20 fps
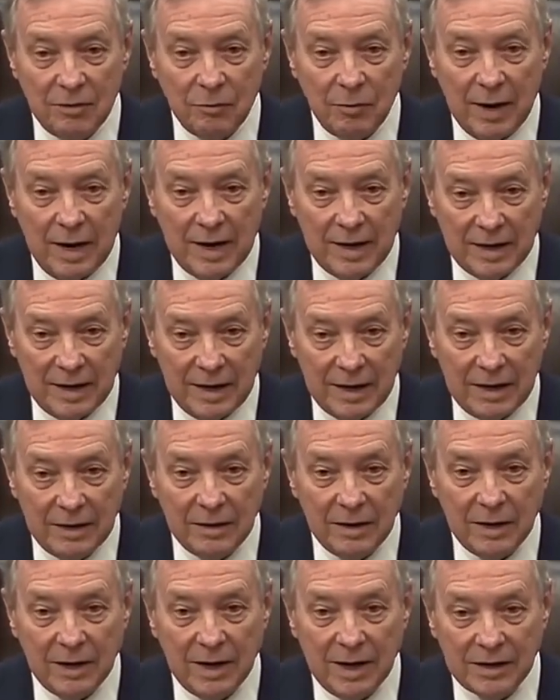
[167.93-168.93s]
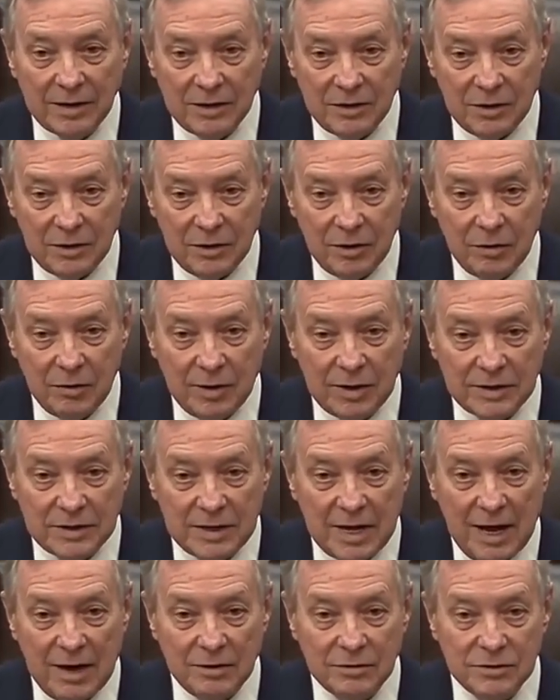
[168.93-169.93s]
Ran again, elected to the U.S.
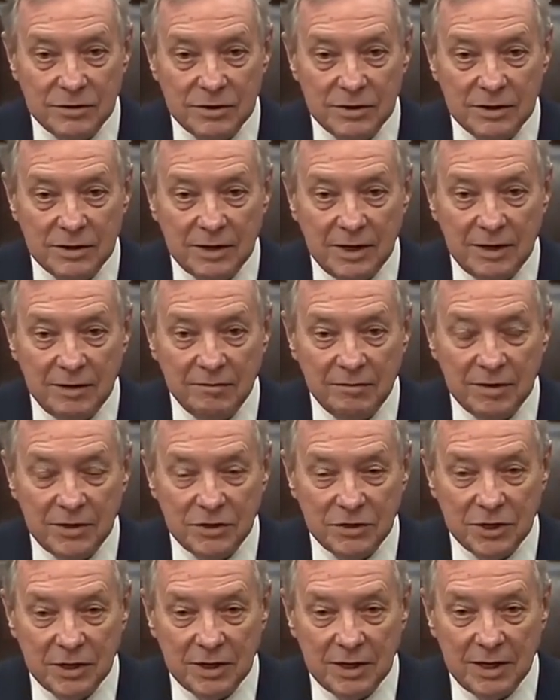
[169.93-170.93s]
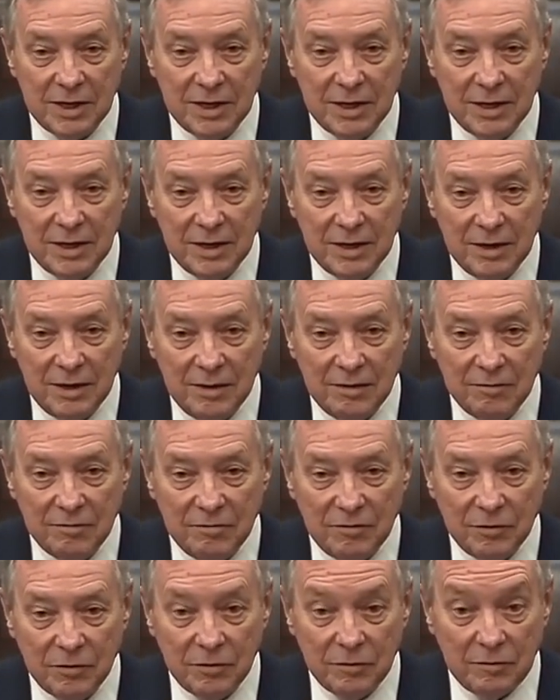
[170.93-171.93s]
House, and eventually
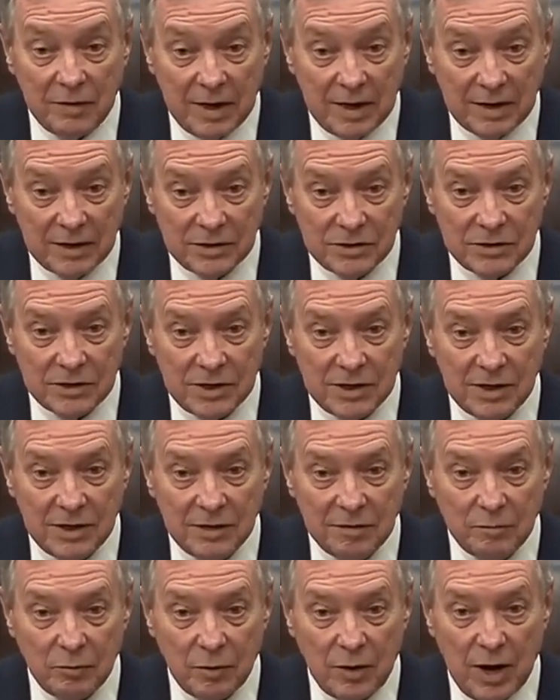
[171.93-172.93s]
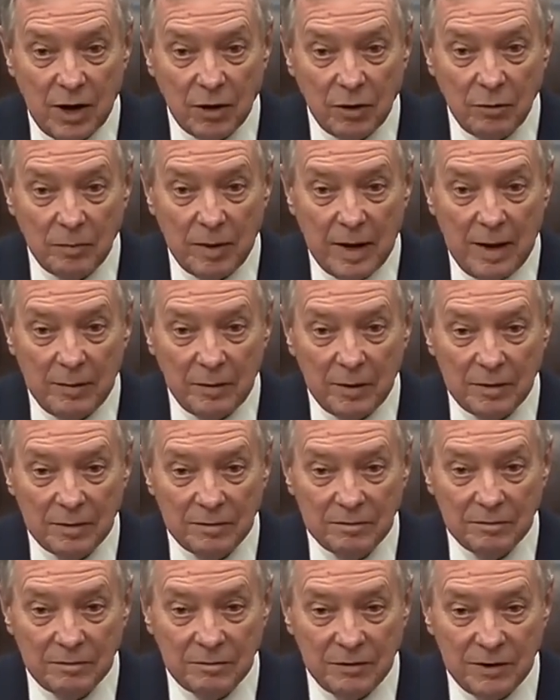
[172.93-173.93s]
fill the vacancy of Barack Obama
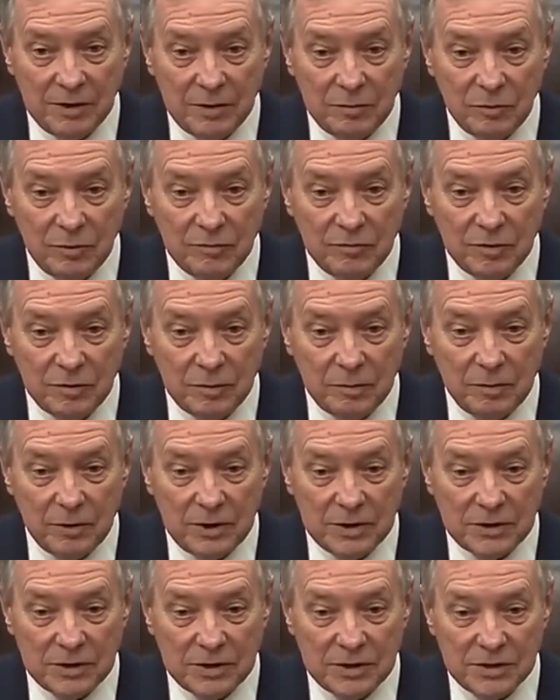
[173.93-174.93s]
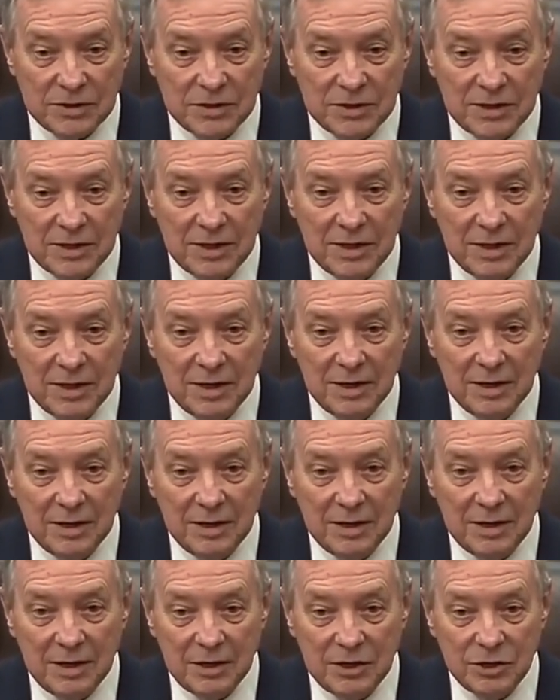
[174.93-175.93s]
when he moved to the presidency.
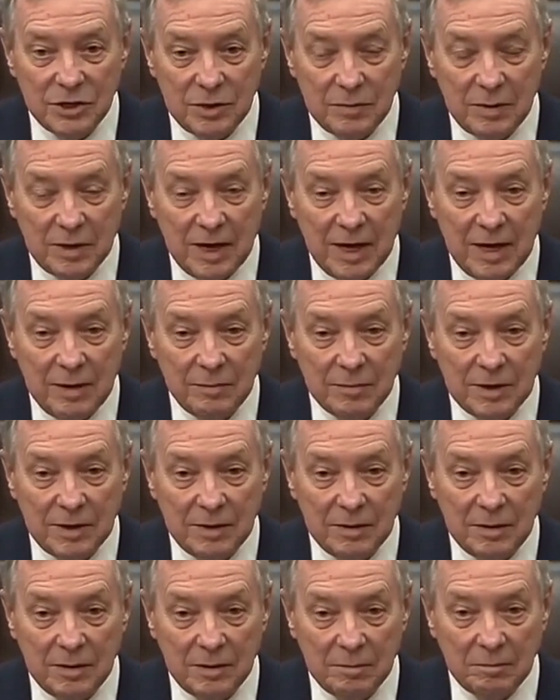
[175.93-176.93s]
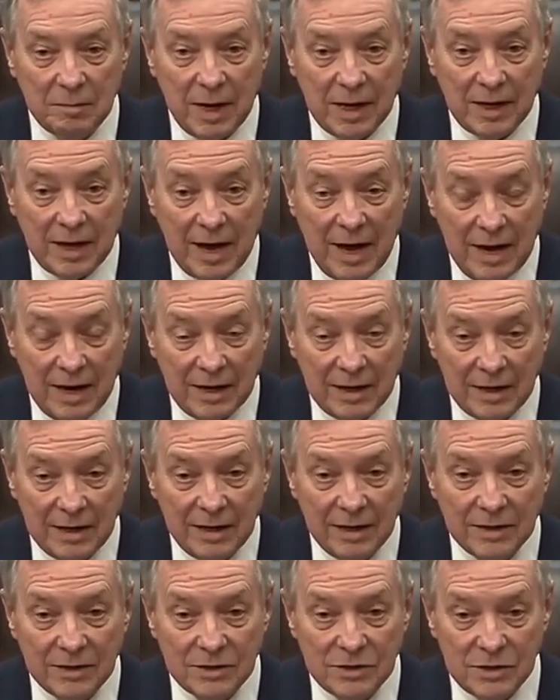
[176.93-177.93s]
She became the, my
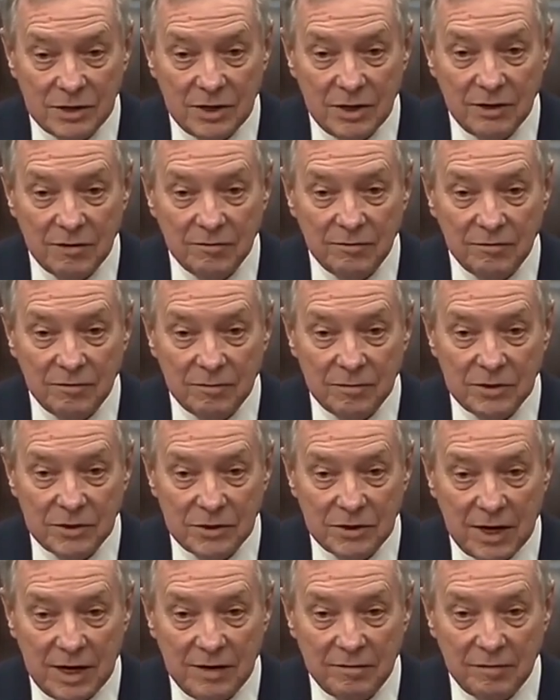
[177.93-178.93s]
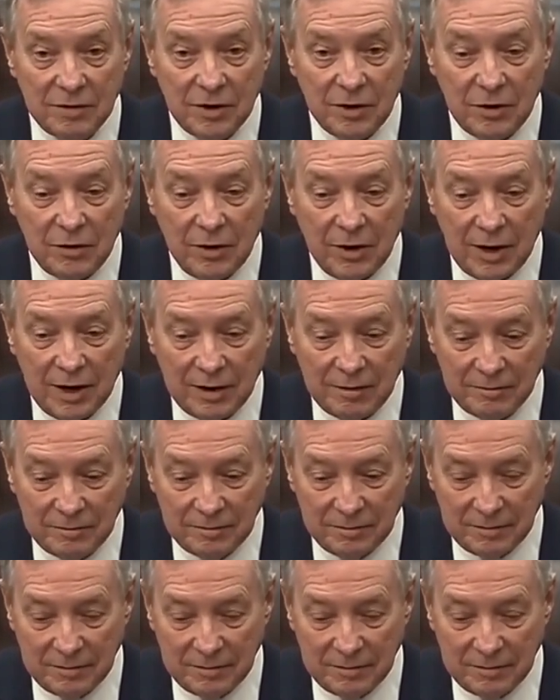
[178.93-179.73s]
colleague and senator from the state of Illinois.